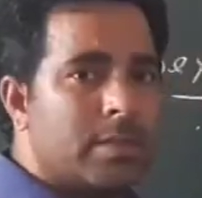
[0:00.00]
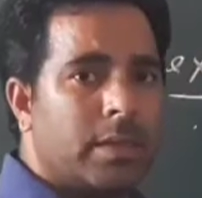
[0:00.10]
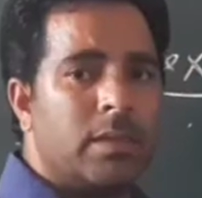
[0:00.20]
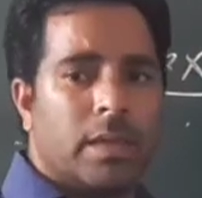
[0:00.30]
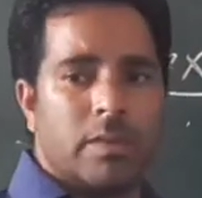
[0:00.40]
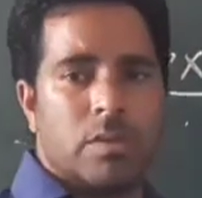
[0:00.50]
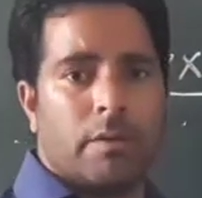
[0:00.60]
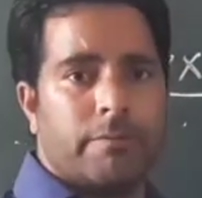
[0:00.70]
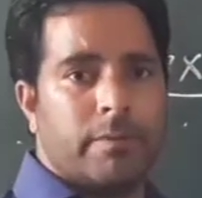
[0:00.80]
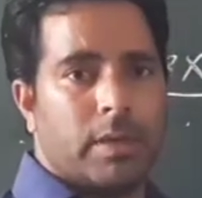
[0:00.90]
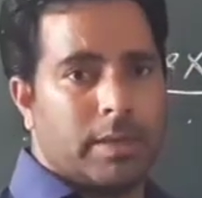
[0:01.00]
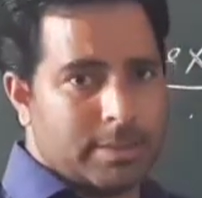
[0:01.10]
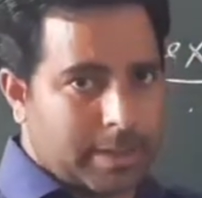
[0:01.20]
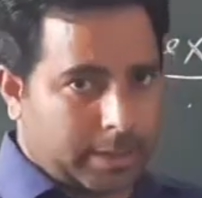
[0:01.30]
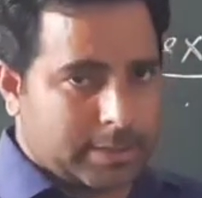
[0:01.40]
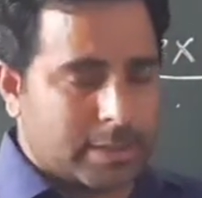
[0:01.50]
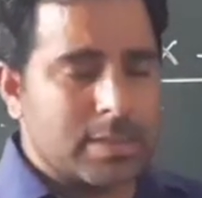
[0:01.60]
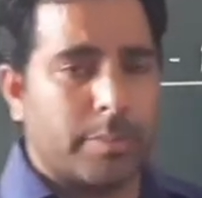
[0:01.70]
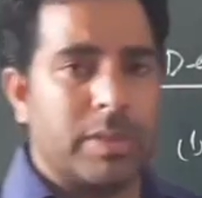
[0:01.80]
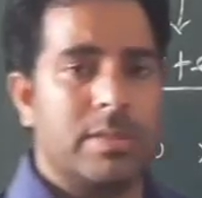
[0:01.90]
in case of insects. In
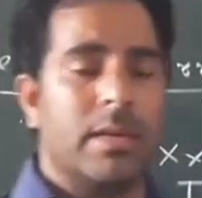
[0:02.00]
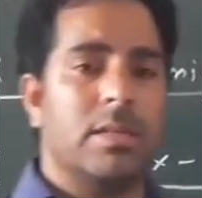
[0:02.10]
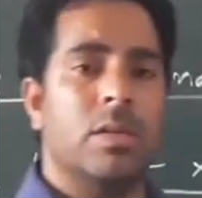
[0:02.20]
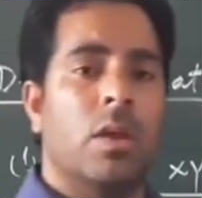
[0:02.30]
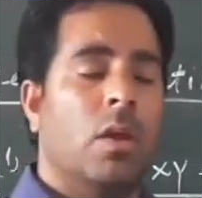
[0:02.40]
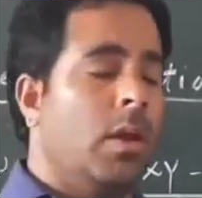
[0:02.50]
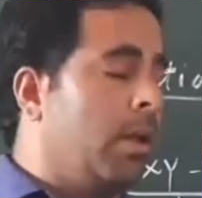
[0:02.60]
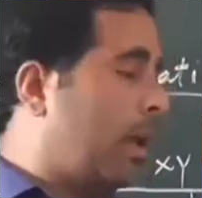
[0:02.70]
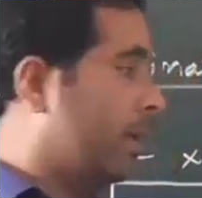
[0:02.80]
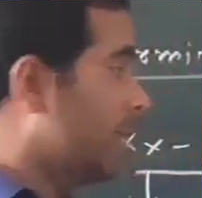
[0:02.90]
some insects, an